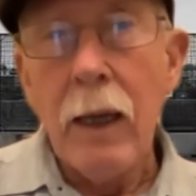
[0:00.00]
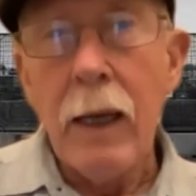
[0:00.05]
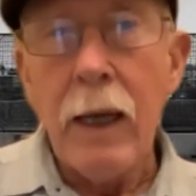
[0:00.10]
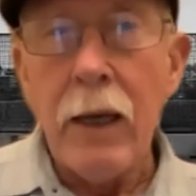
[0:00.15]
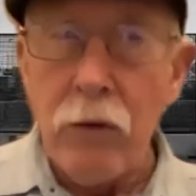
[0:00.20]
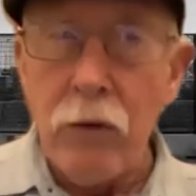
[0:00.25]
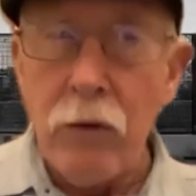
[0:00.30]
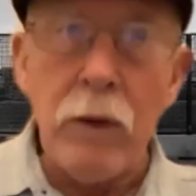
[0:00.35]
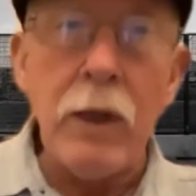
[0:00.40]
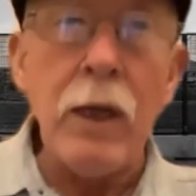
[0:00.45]

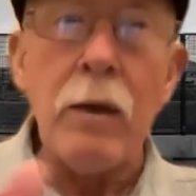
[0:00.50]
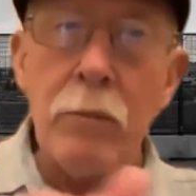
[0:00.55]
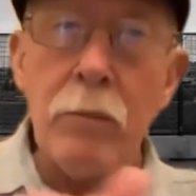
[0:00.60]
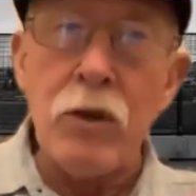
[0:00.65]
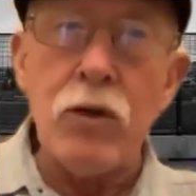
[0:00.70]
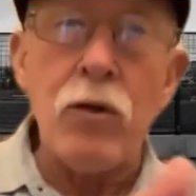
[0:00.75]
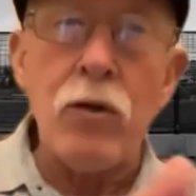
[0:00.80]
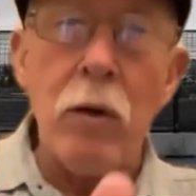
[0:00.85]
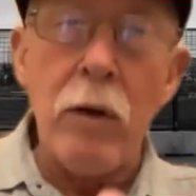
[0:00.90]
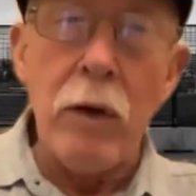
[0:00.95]
and you get a
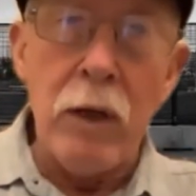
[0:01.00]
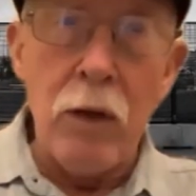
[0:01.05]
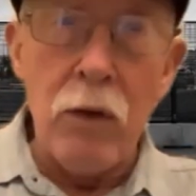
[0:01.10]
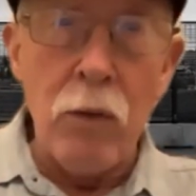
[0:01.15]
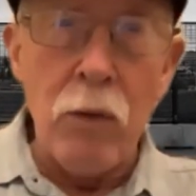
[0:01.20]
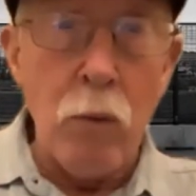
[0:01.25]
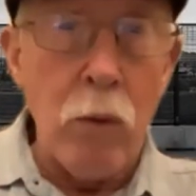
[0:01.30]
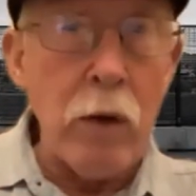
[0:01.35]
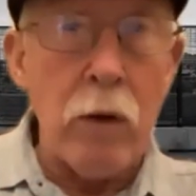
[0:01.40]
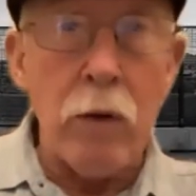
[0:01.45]
majority of
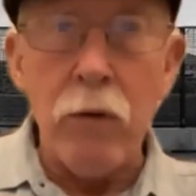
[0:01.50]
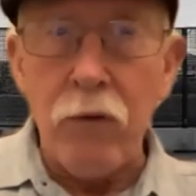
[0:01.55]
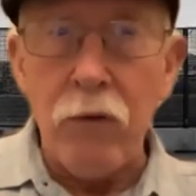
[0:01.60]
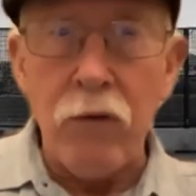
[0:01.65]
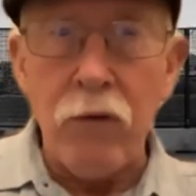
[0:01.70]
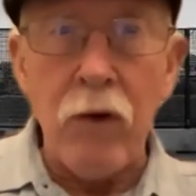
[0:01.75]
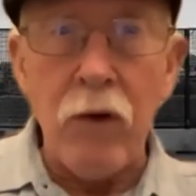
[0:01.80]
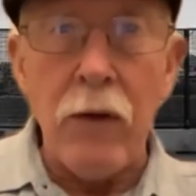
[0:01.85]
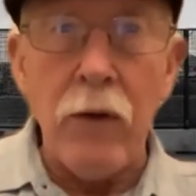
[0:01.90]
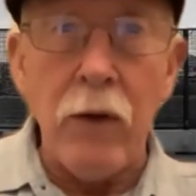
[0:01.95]
the workers
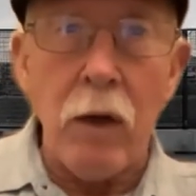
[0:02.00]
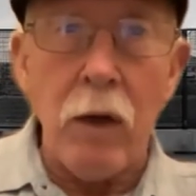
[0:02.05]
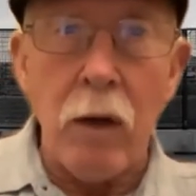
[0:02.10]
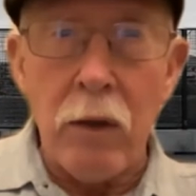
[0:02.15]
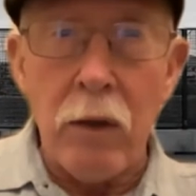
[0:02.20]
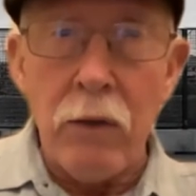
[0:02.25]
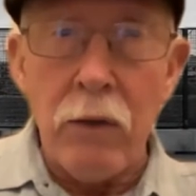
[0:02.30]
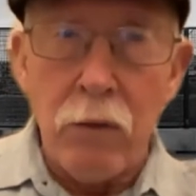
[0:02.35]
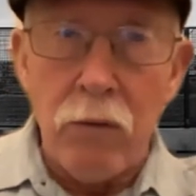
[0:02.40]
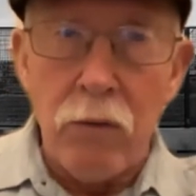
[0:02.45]
to sign the
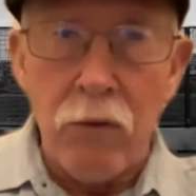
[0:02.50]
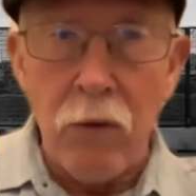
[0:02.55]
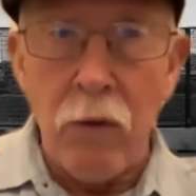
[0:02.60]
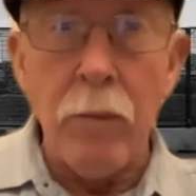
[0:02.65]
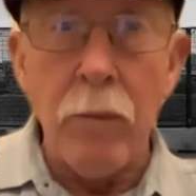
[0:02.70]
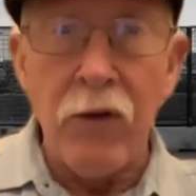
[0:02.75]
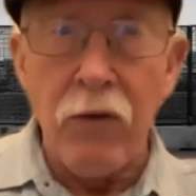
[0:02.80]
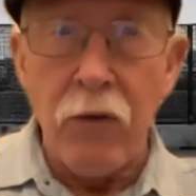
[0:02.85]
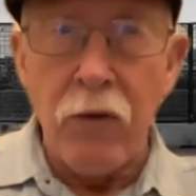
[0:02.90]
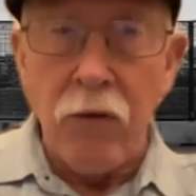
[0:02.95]
card and you turn
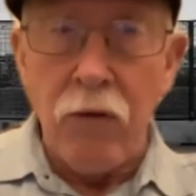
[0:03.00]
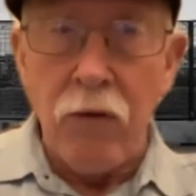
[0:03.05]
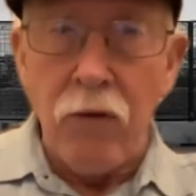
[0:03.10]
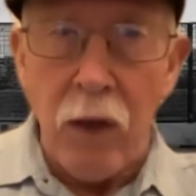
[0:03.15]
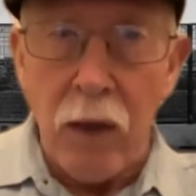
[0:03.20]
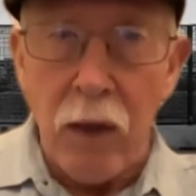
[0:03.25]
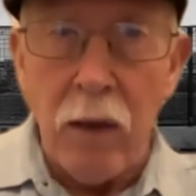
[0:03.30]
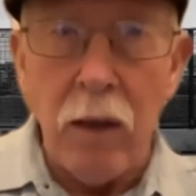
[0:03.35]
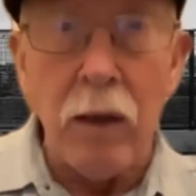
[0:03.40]
them into the state.